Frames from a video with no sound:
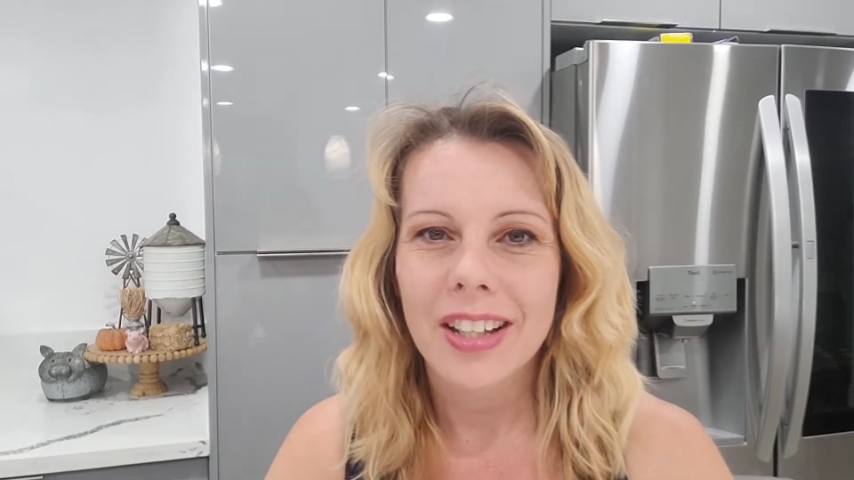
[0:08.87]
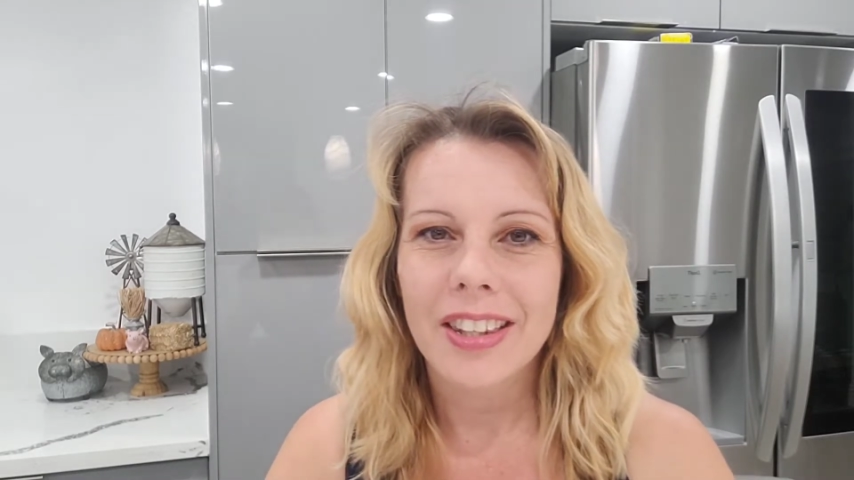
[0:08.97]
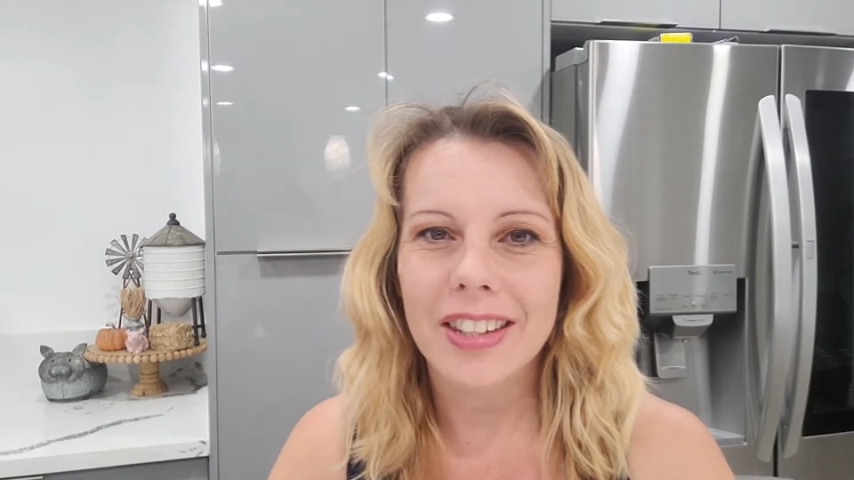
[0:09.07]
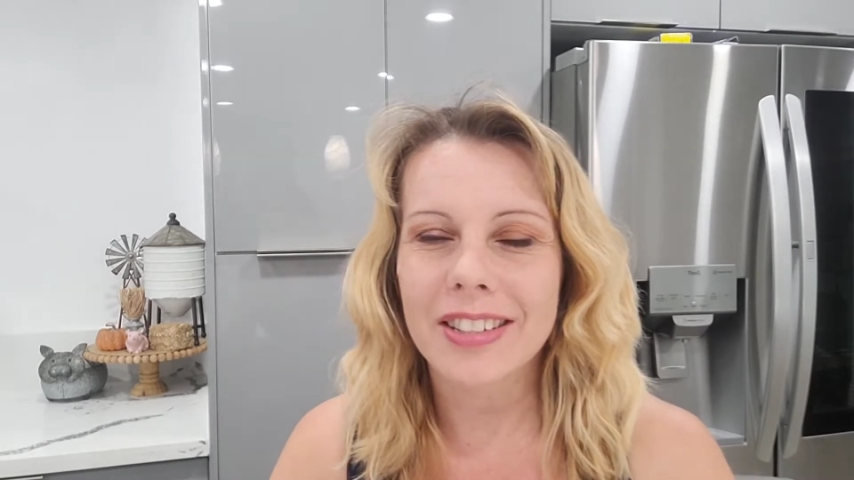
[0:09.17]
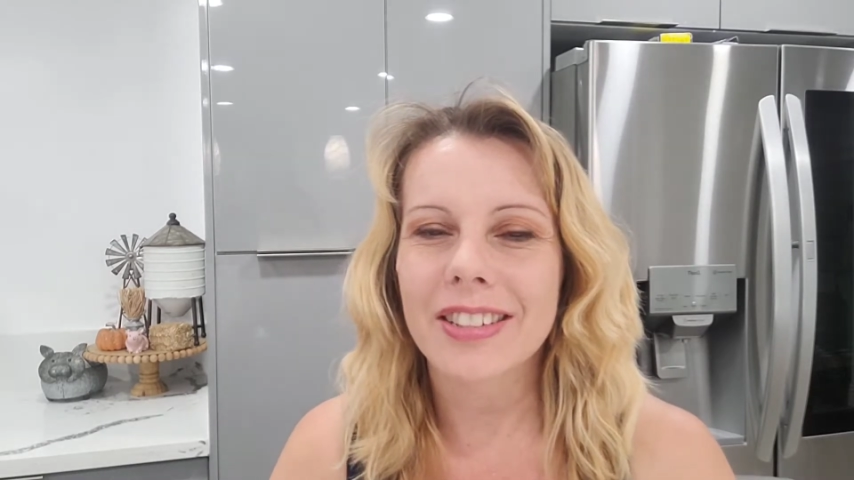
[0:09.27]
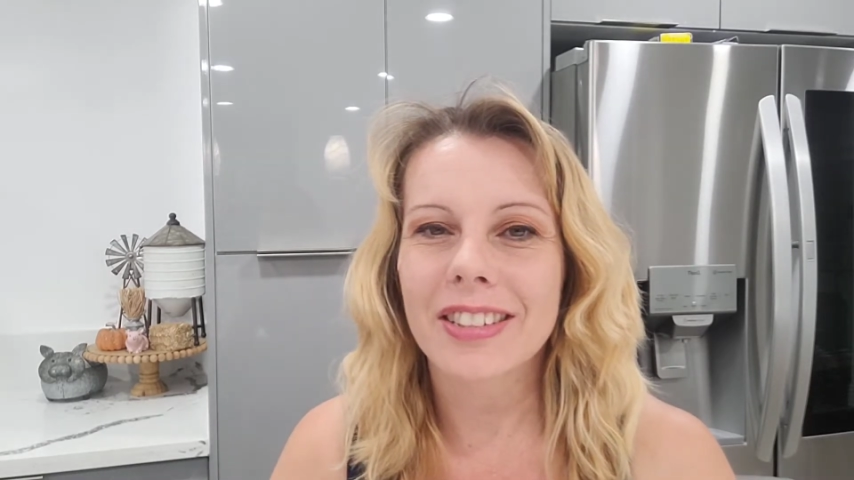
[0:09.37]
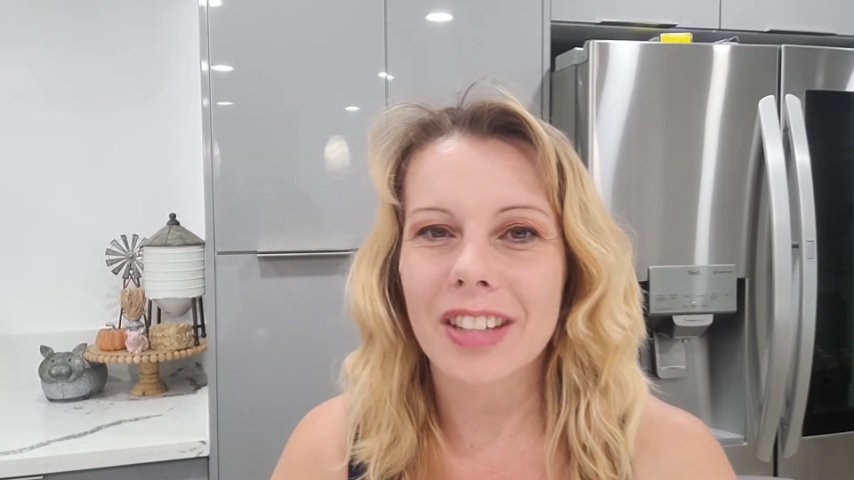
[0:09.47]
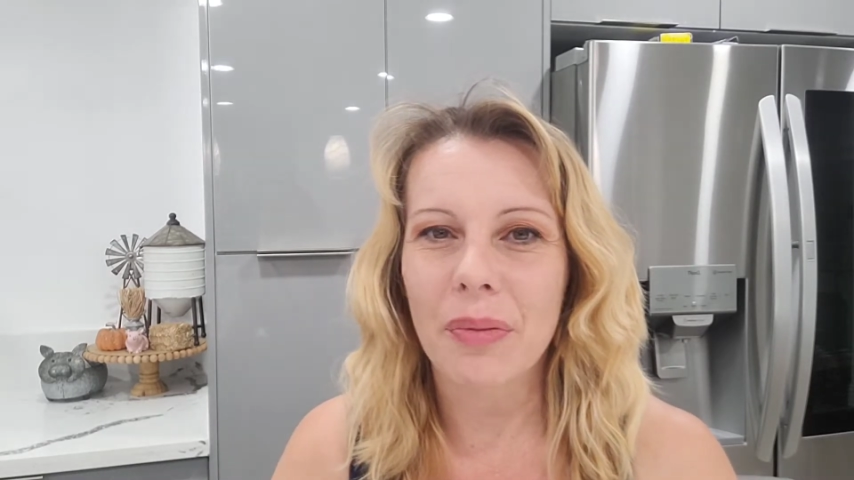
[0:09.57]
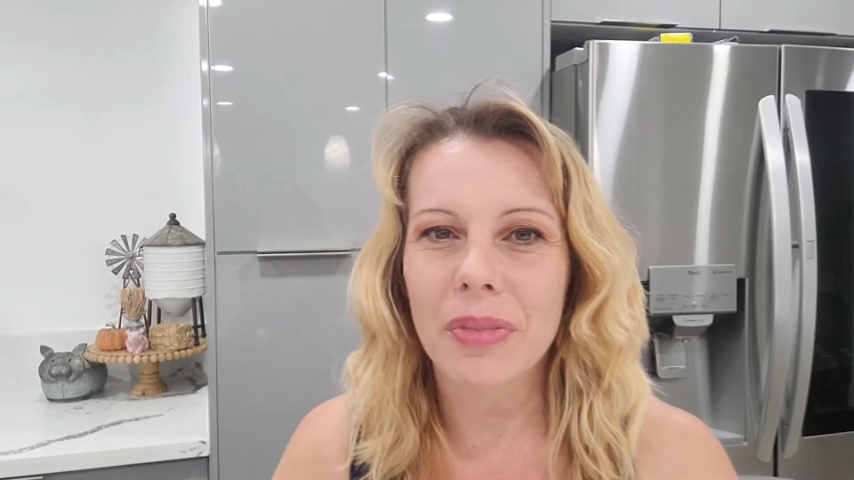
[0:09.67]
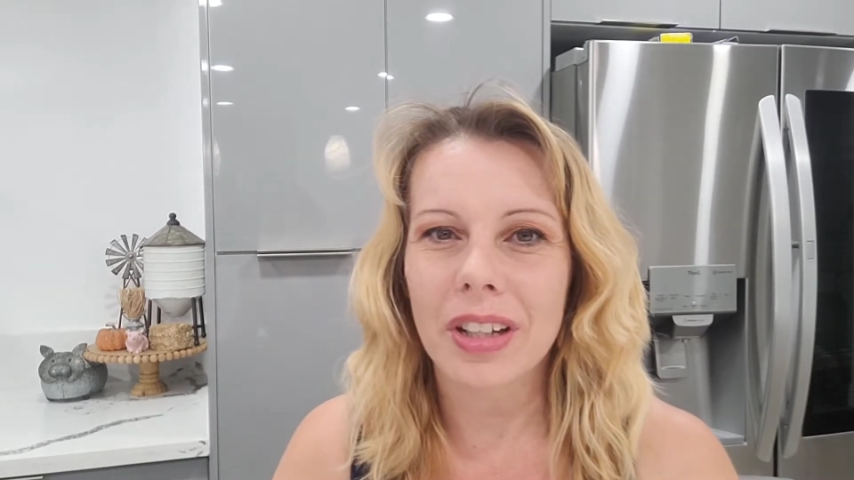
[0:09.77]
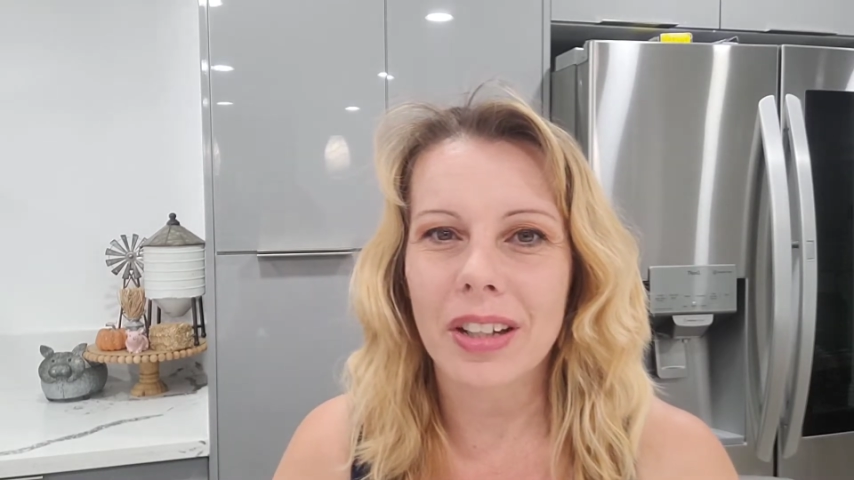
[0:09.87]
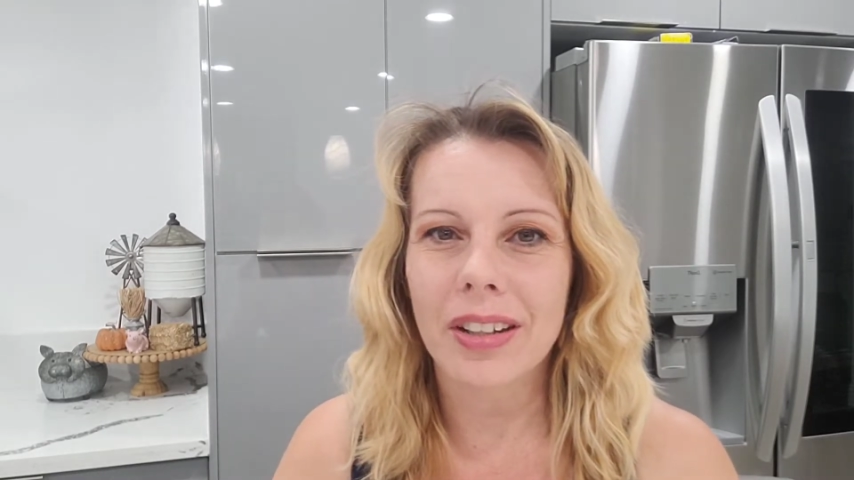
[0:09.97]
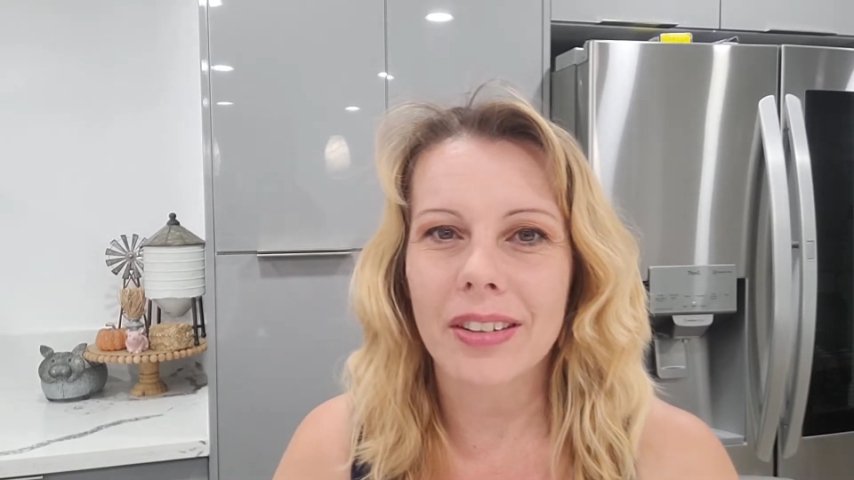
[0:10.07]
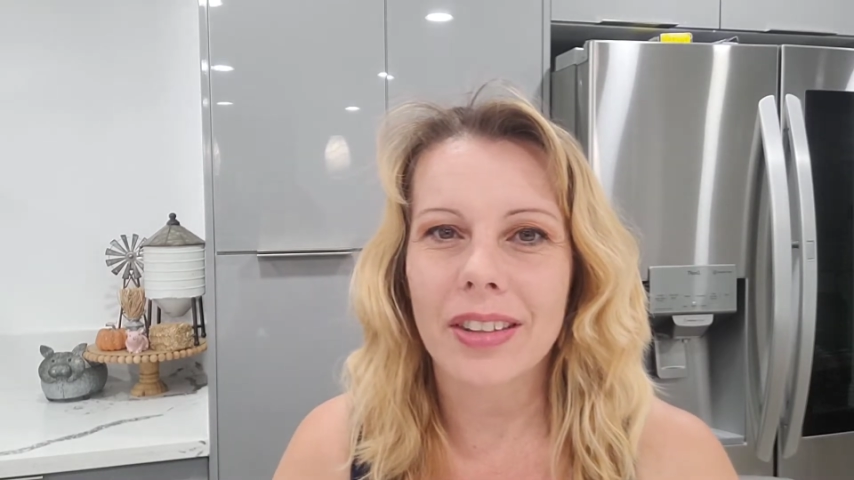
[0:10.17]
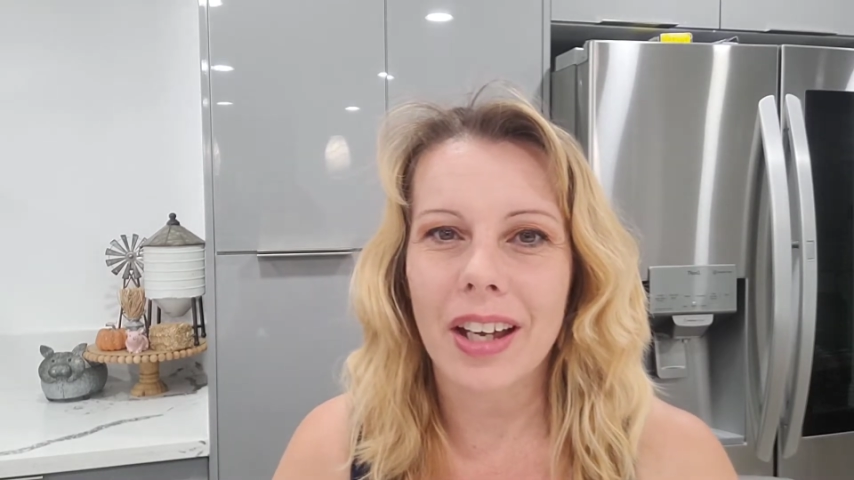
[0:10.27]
This is something